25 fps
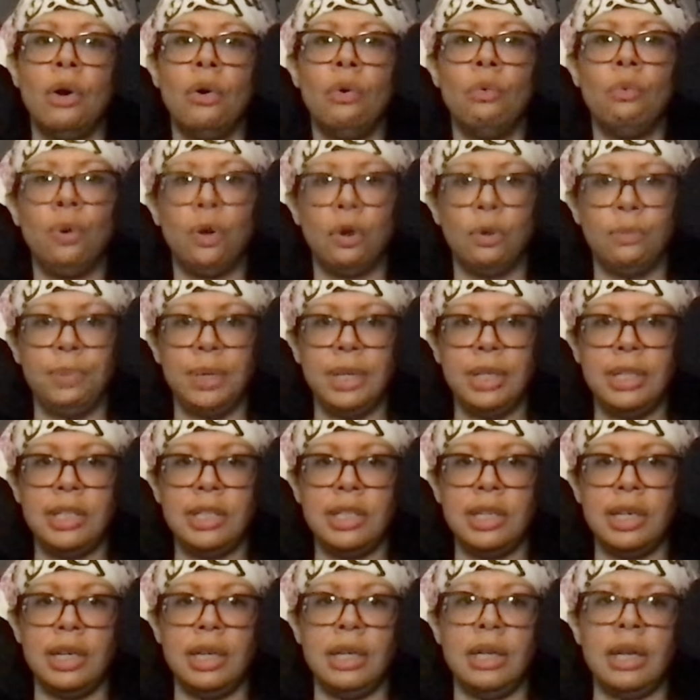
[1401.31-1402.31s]
will be
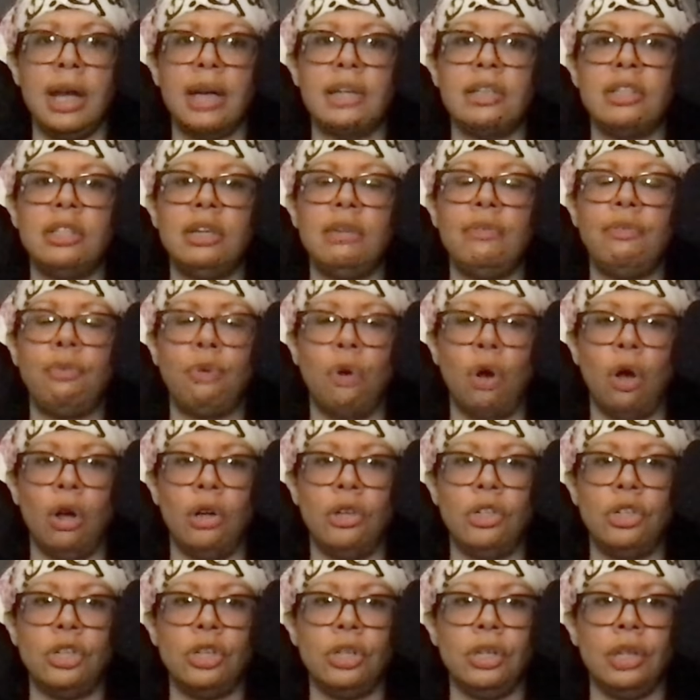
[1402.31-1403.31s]
seen as the
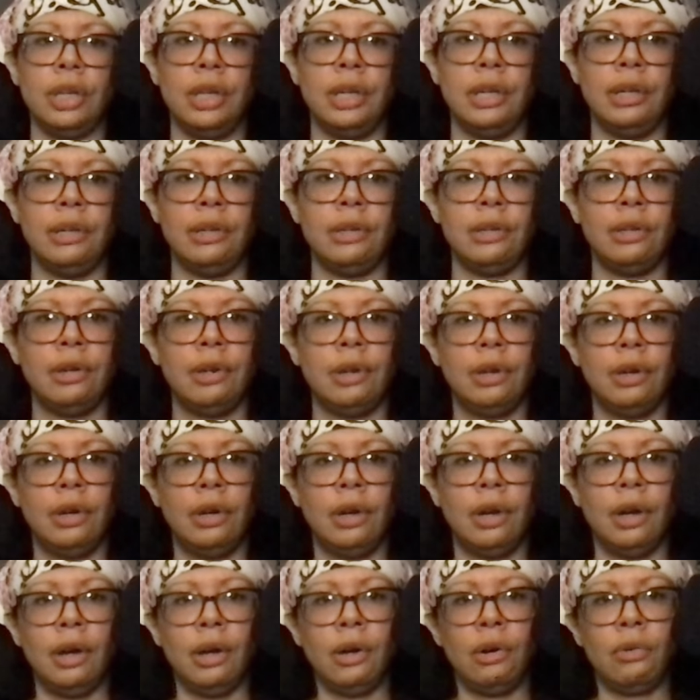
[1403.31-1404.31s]
fraudulent
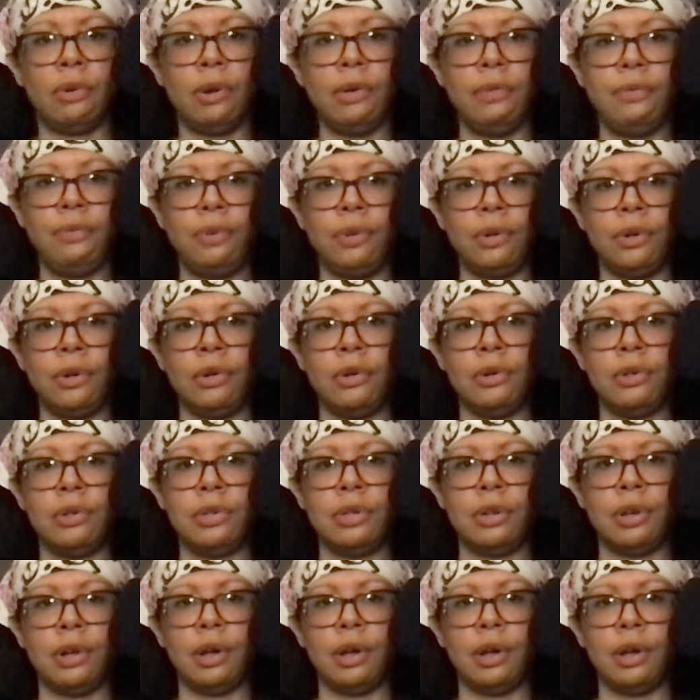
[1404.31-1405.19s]
drafters